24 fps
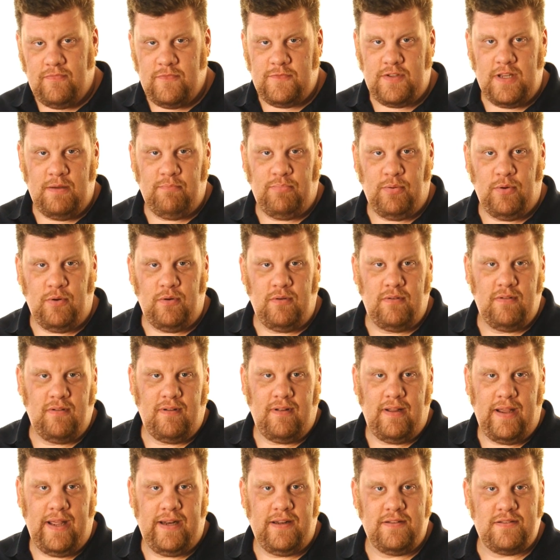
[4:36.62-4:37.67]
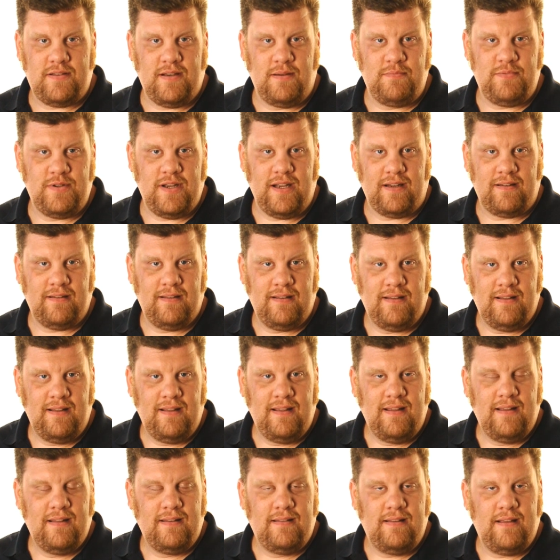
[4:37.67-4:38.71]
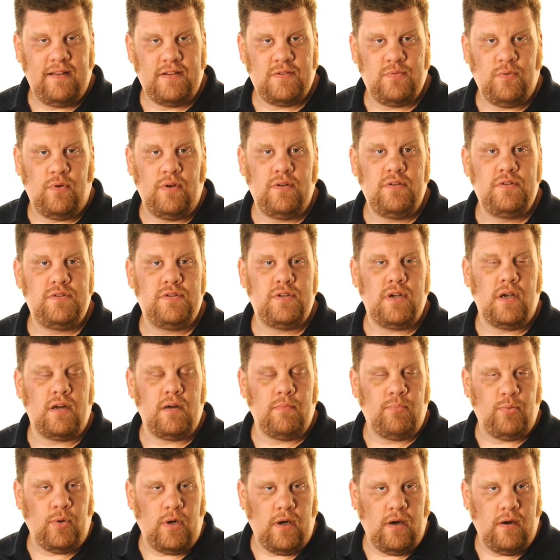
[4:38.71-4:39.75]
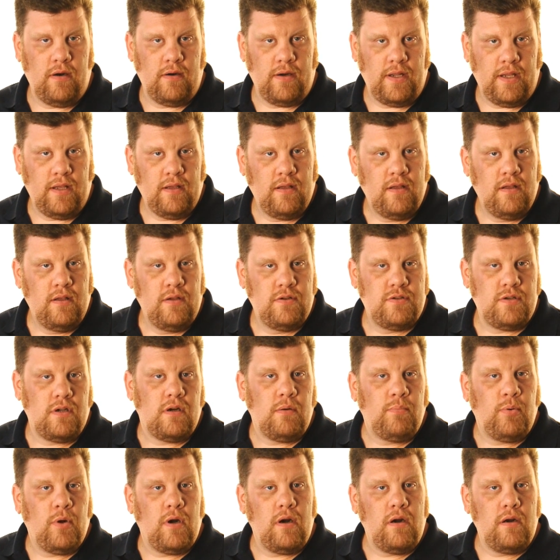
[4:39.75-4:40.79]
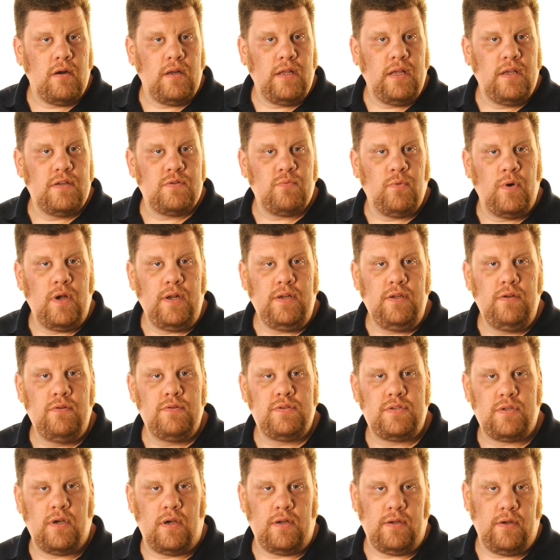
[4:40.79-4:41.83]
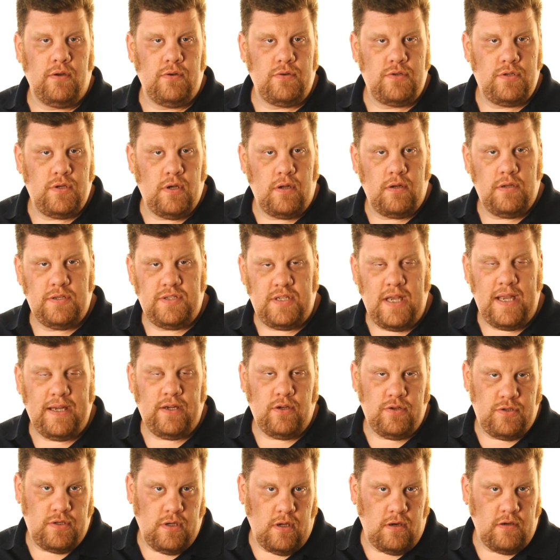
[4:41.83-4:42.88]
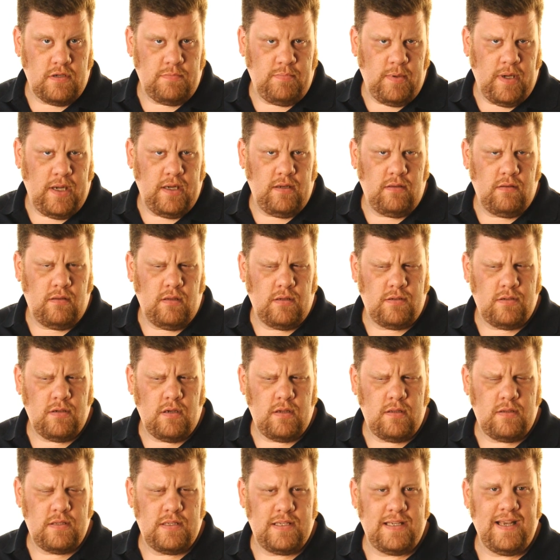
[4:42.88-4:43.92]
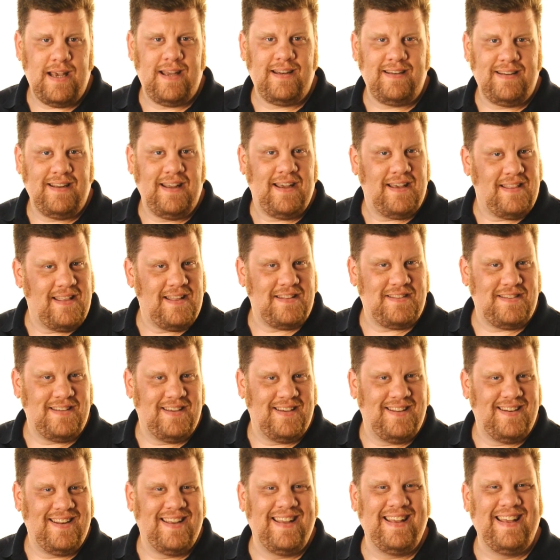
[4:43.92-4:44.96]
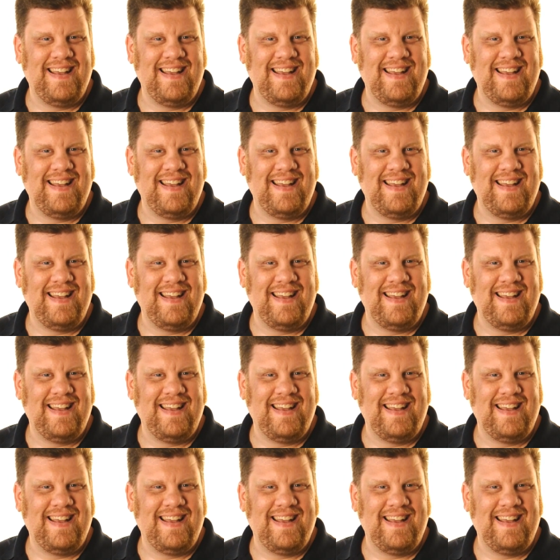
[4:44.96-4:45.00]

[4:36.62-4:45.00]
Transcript: Simple, end of subject. Next one, shutter priority. Shutter priority is when you set your, set your shutter speed, set, set, yeah, that's it,